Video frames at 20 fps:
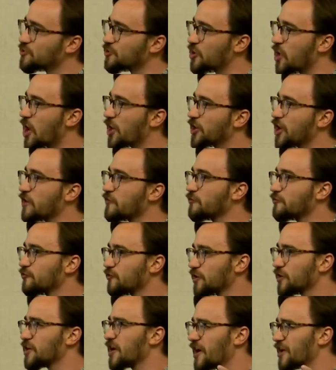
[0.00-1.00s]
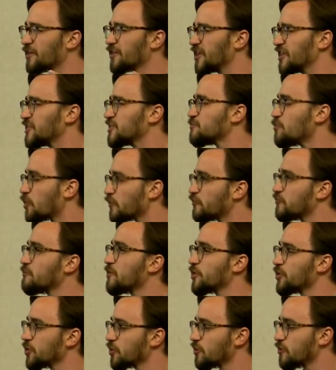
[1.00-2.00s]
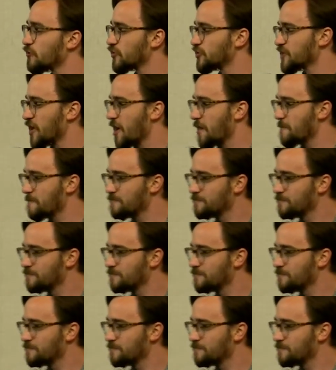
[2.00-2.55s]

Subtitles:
it long enough, it kind of gets more familiar over time.